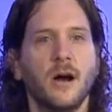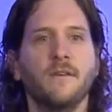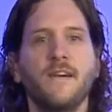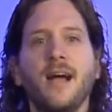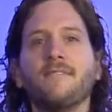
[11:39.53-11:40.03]

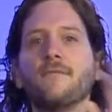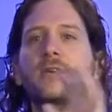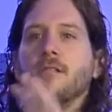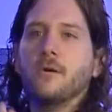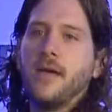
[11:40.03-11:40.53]
of
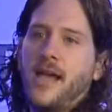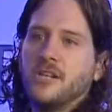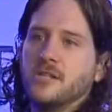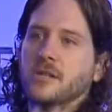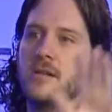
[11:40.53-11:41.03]
every
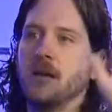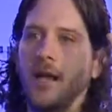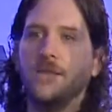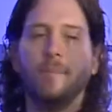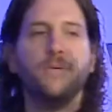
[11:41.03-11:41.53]
location,
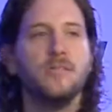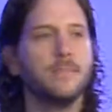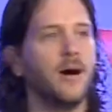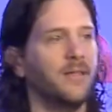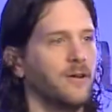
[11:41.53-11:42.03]
and they put
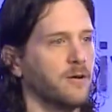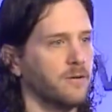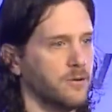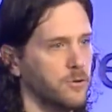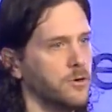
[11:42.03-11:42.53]
them on their
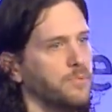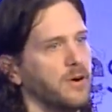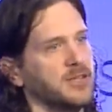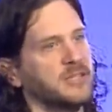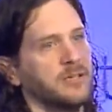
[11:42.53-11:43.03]
Google
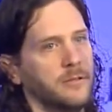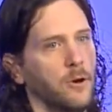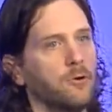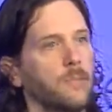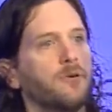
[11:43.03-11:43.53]
Plus
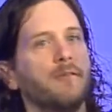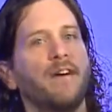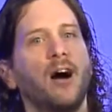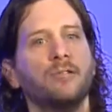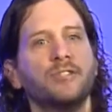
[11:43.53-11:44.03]
local
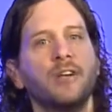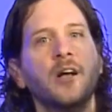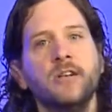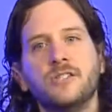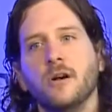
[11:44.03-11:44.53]
profiles.
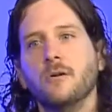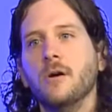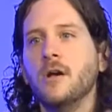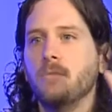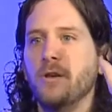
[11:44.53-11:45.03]
So
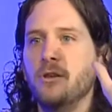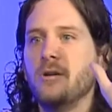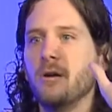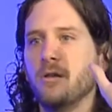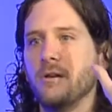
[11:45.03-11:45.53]
when you
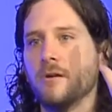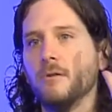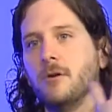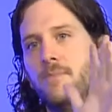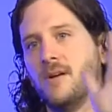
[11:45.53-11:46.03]
go to their
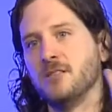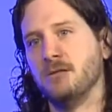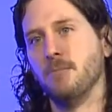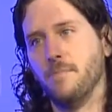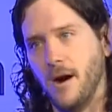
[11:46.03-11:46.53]
Google Plus
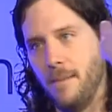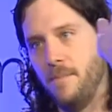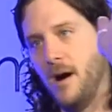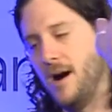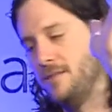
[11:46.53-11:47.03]

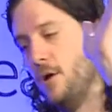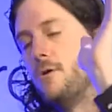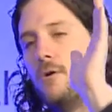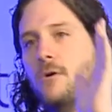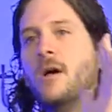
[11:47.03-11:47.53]

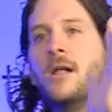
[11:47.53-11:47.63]
local